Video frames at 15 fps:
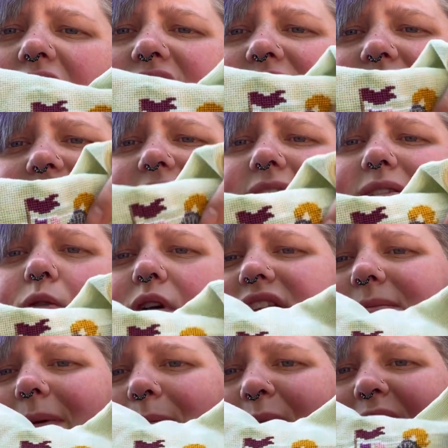This is going
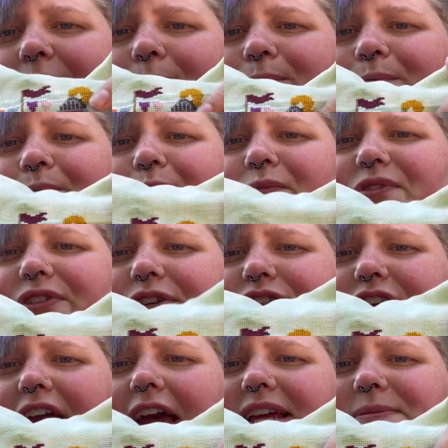to be me. So
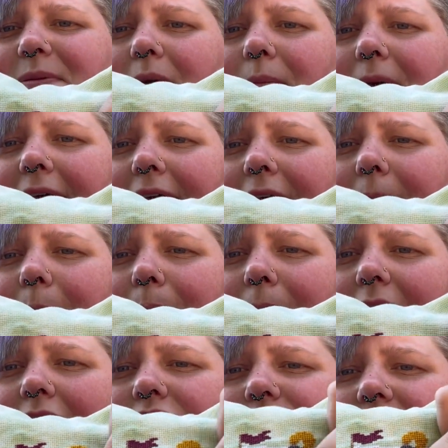she has purple hair
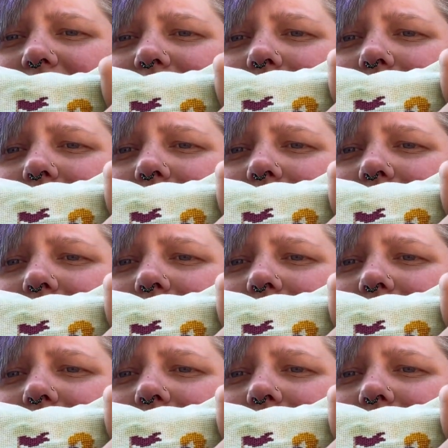and she is